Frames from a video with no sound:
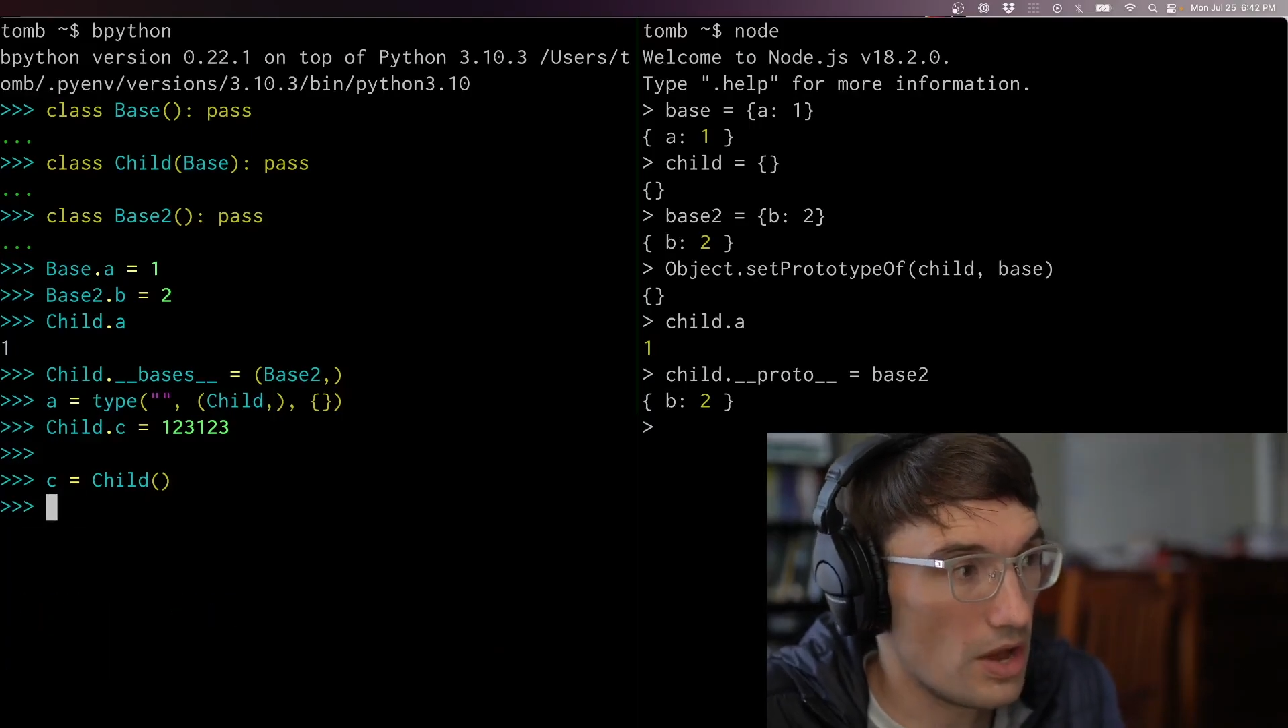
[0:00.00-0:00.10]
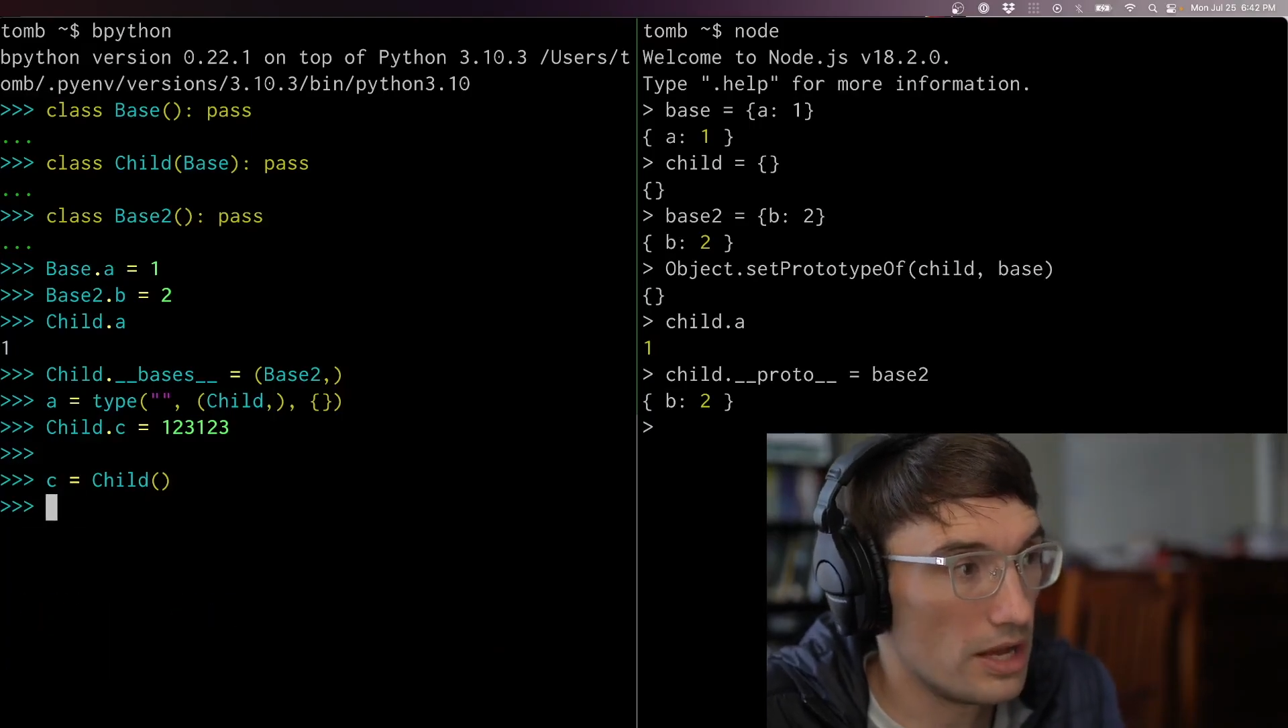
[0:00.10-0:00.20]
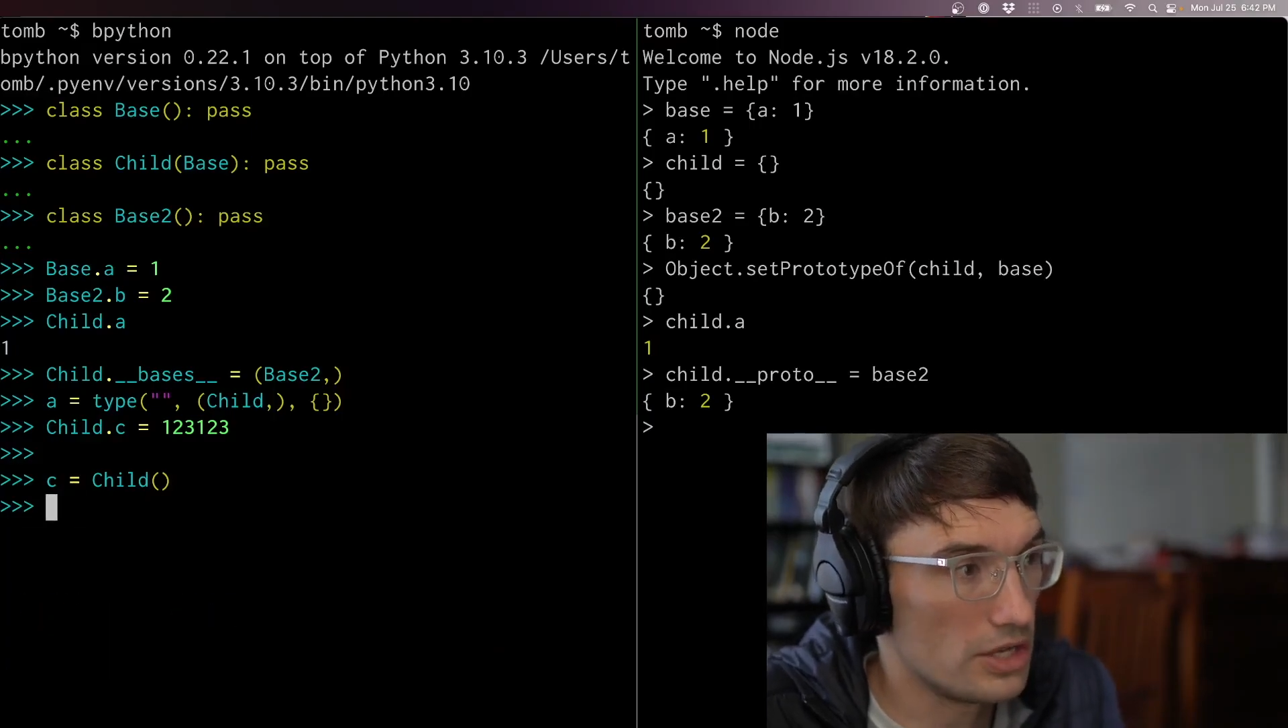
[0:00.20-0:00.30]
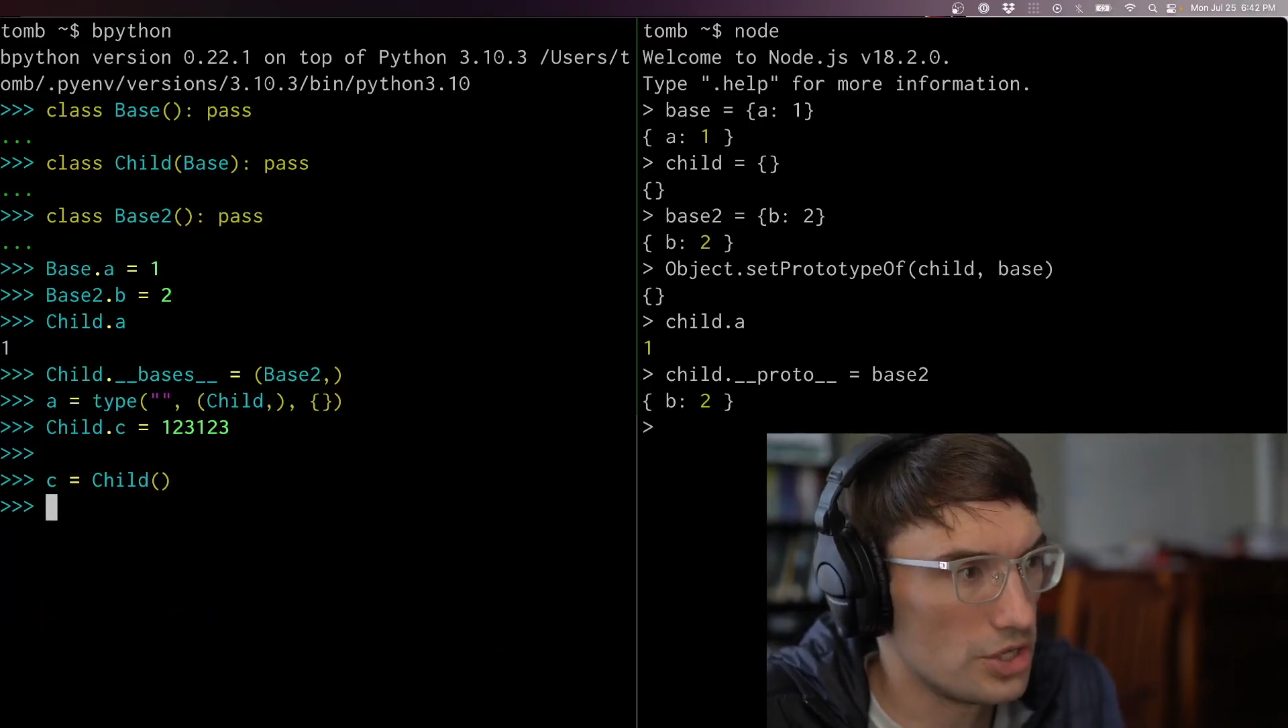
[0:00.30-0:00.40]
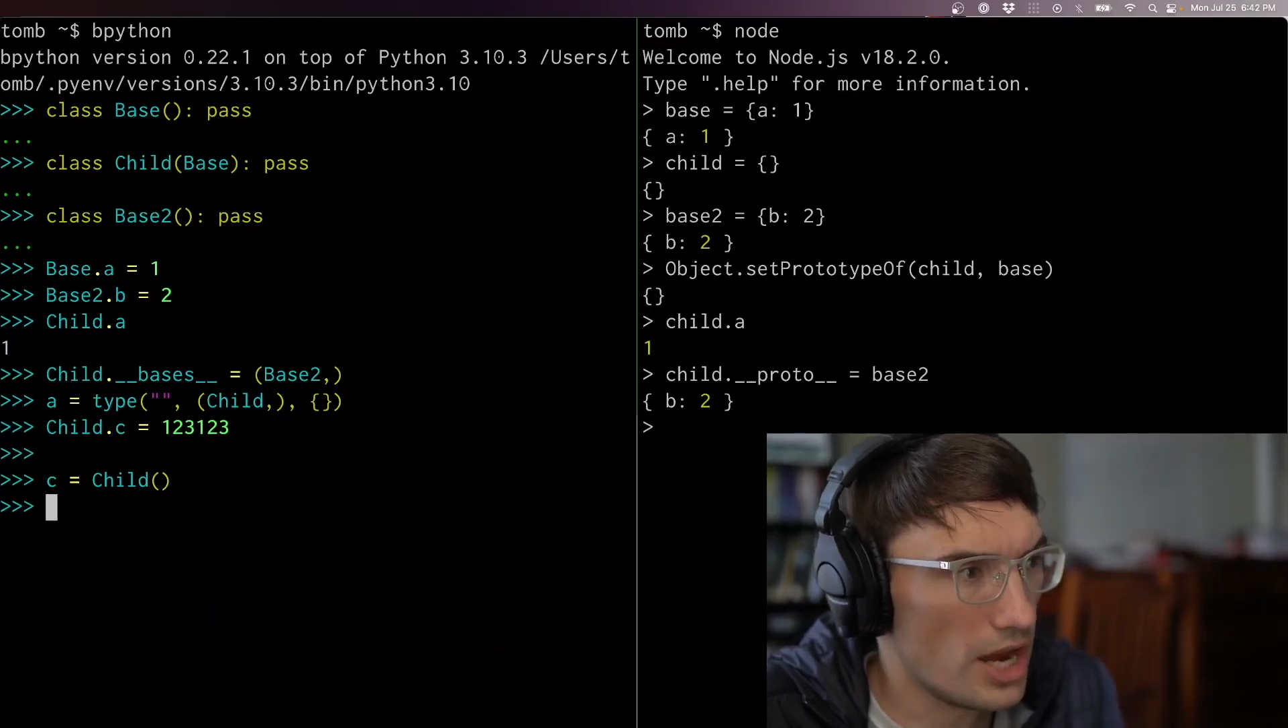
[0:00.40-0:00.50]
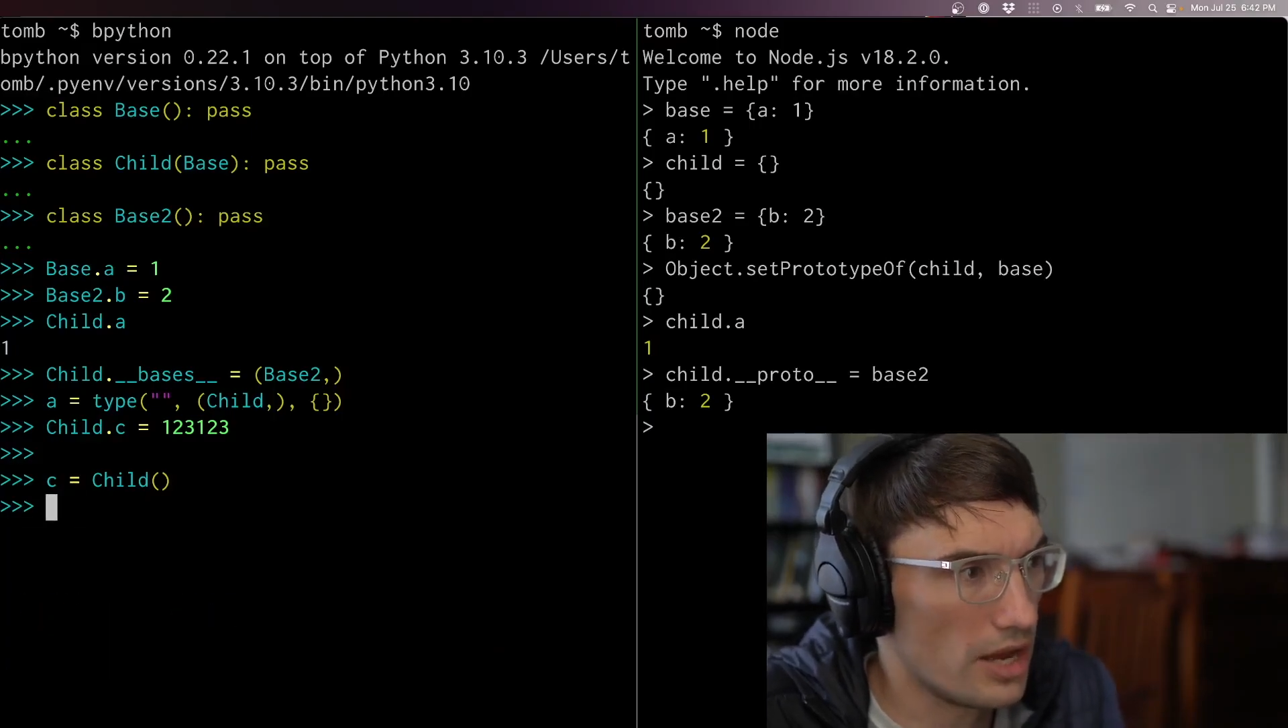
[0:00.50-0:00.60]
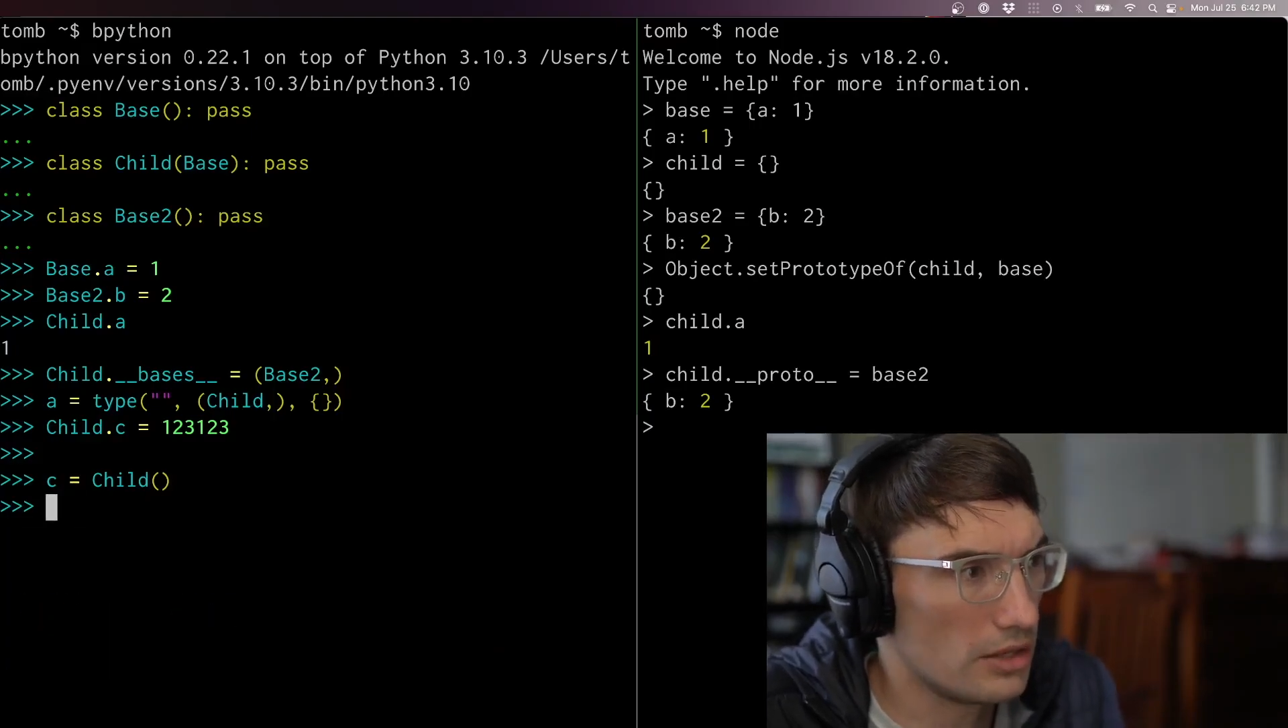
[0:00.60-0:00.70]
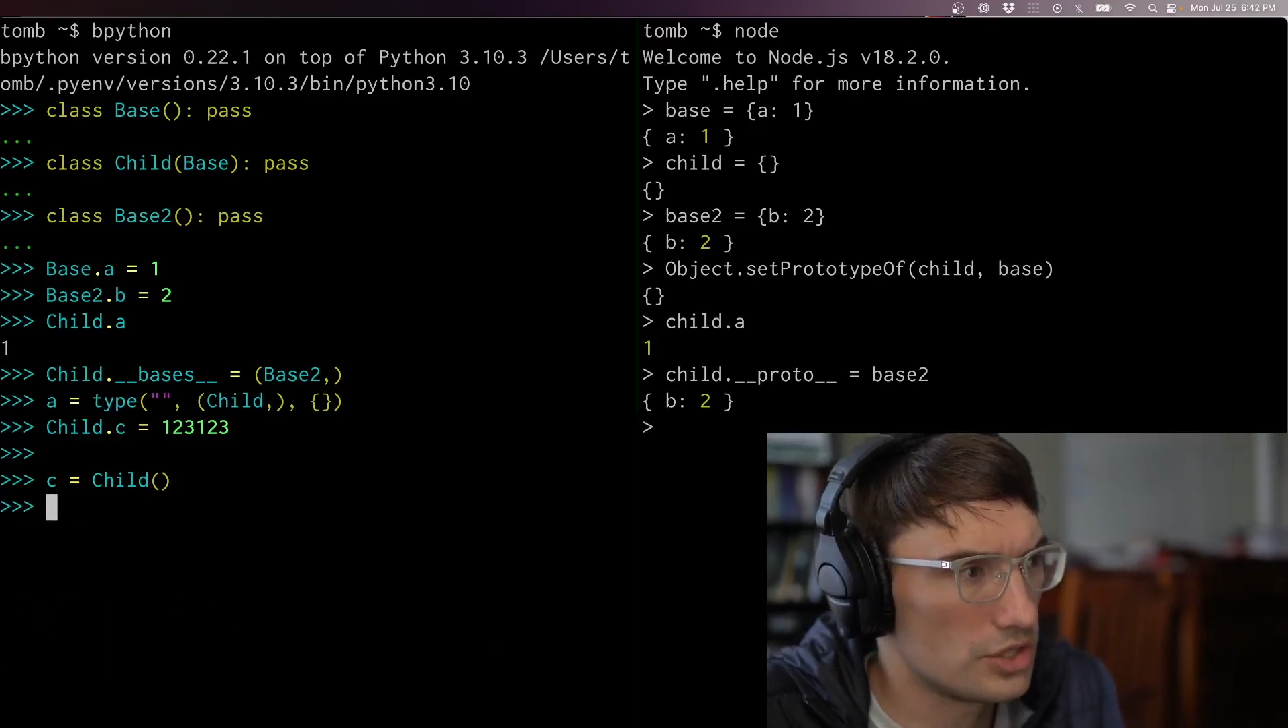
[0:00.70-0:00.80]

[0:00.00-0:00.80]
on child.